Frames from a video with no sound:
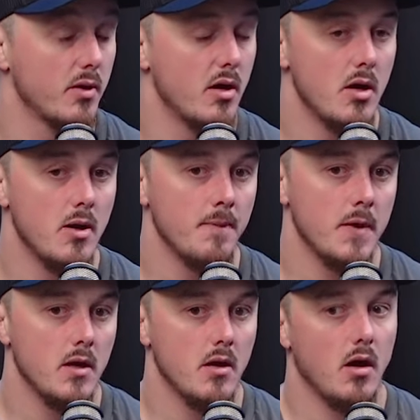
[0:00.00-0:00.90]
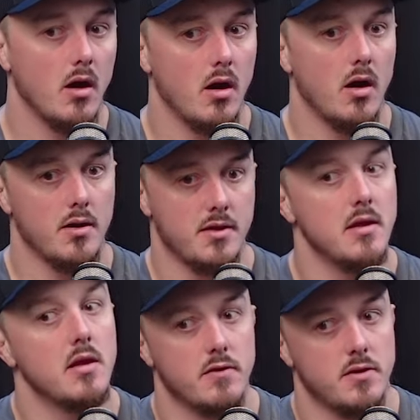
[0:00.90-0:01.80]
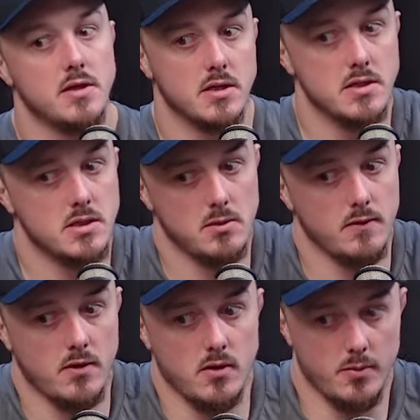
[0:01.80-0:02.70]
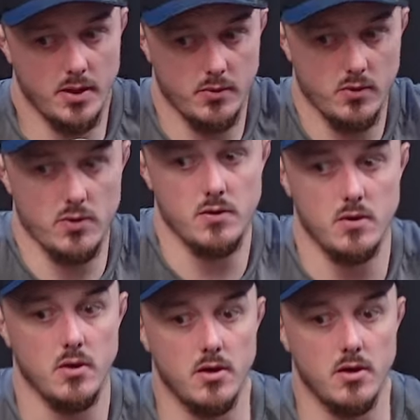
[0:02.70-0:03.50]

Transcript: But I think the other thing to consider with a lot of people who